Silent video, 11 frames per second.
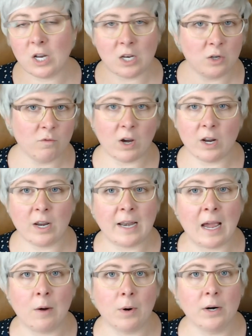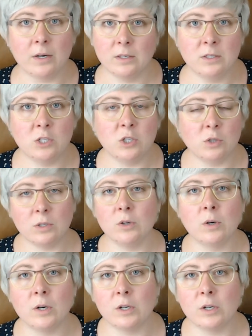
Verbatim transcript: and you've got an hour to do your,